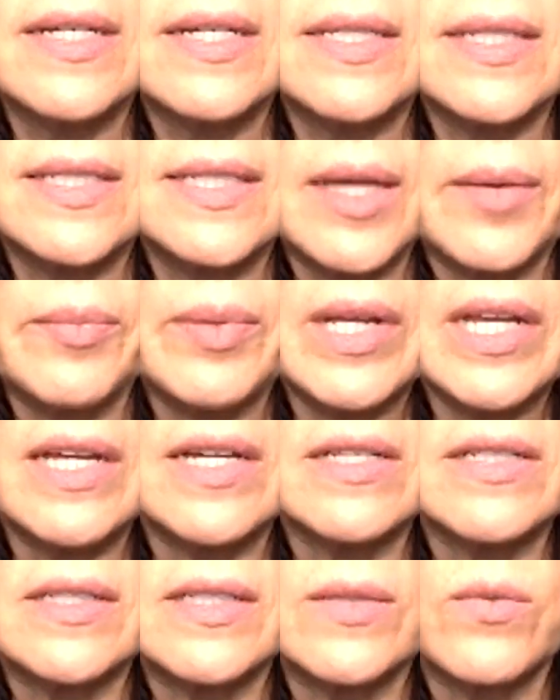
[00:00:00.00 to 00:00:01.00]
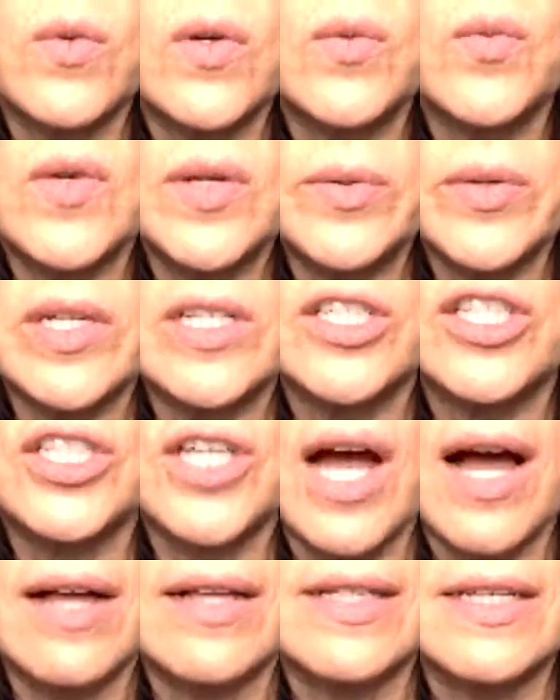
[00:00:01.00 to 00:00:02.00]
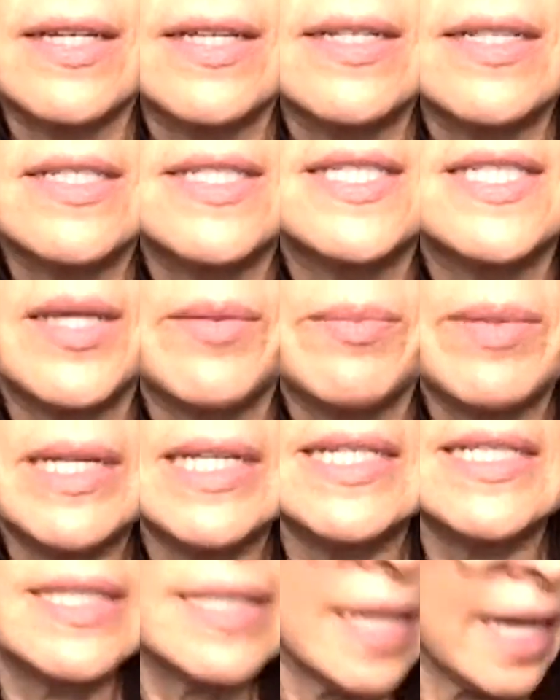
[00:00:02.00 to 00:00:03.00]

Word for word: Somebody in, when we were in Scotland, somebody